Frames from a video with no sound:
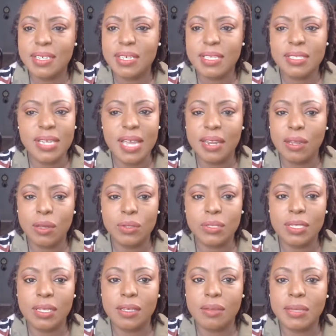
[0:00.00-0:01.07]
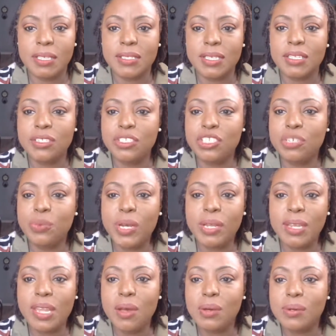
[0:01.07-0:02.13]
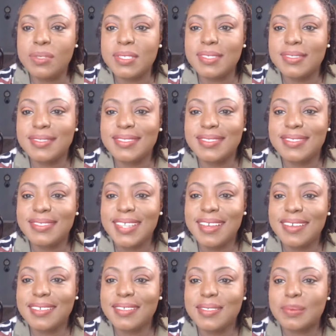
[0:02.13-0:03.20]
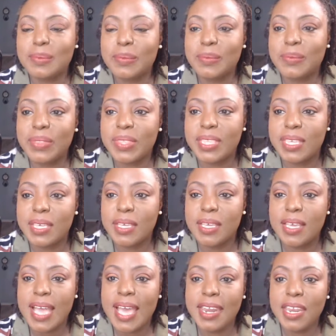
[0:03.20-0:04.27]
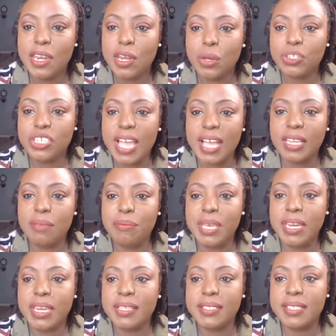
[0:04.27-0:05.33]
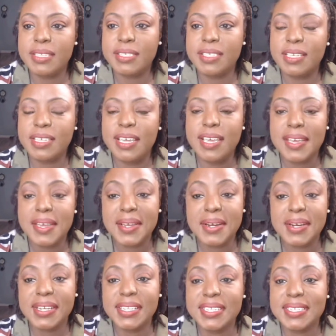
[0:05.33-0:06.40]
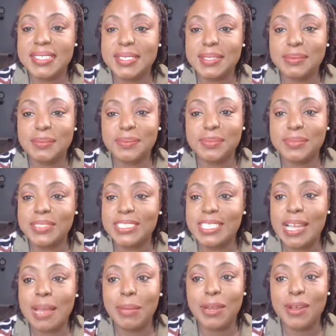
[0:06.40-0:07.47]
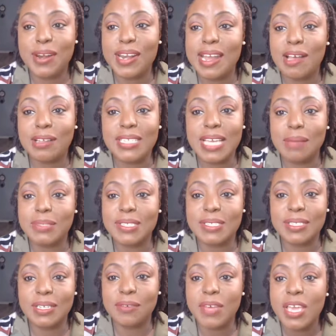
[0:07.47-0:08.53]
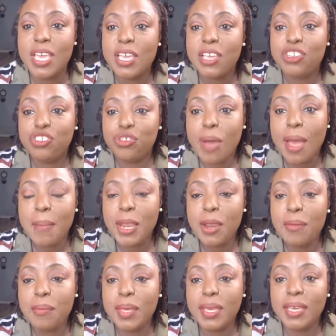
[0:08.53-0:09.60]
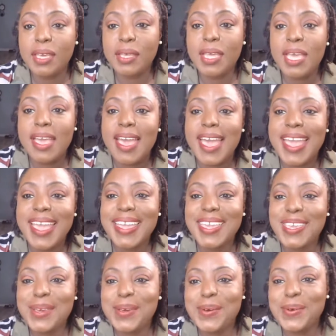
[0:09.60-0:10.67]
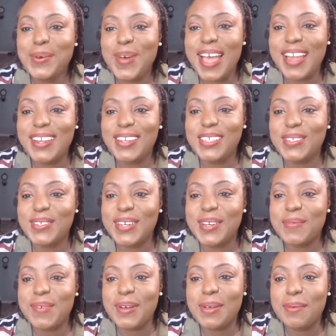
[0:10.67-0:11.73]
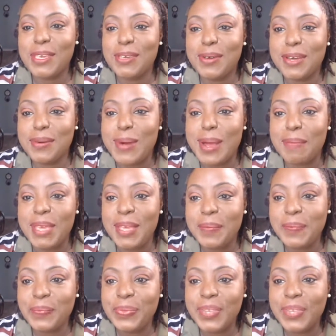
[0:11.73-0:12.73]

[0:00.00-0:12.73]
It's not Lowe's Club, is it? Well, Lowe's. Yeah. I didn't know chocolate mint existed. Girl, listen, I'm learning all types of stuff. Strawberry mint. Hey, Q, how you doing? Welcome, Q Kwame.